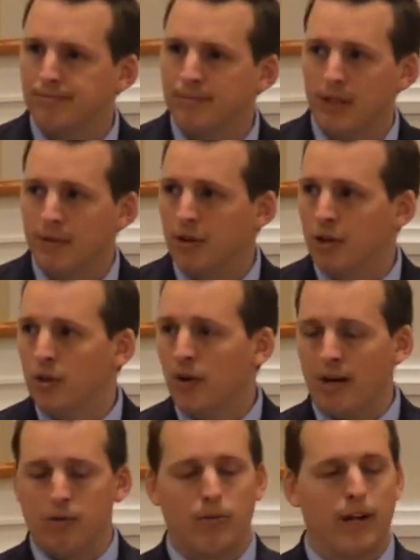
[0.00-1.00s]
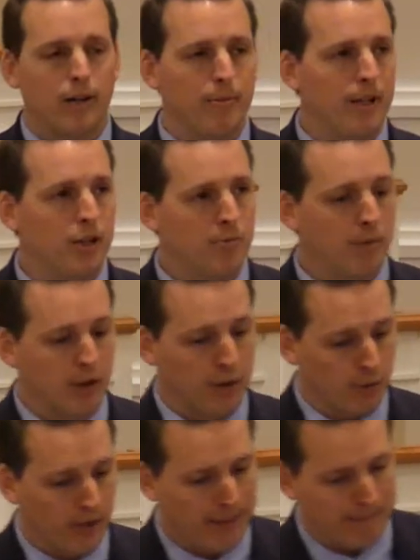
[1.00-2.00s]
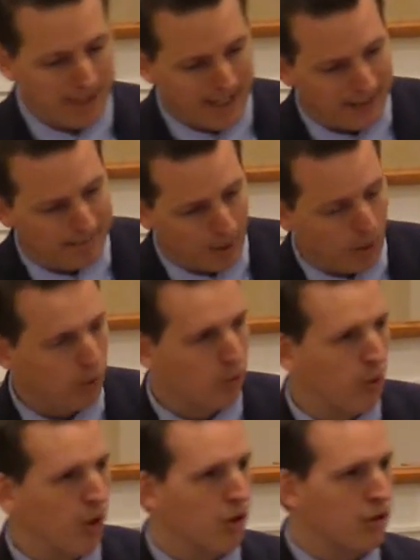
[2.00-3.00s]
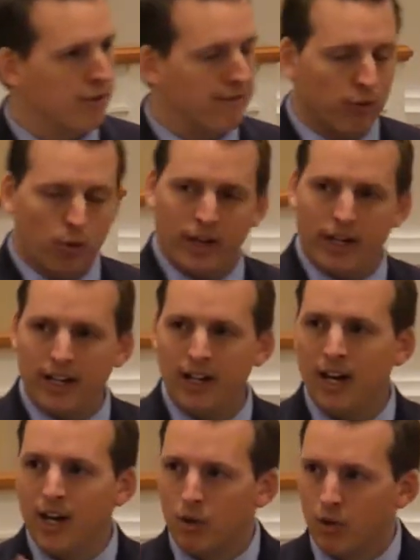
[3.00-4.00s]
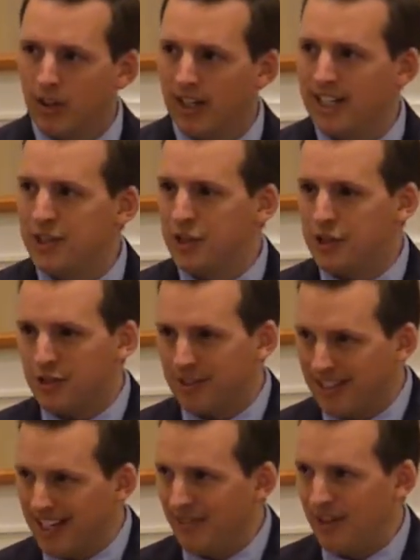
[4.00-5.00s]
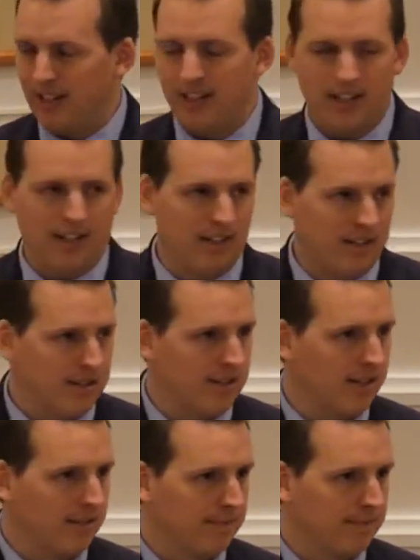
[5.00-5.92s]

If you do, I would recommend you put 3 big, bold words: free religious DVDs.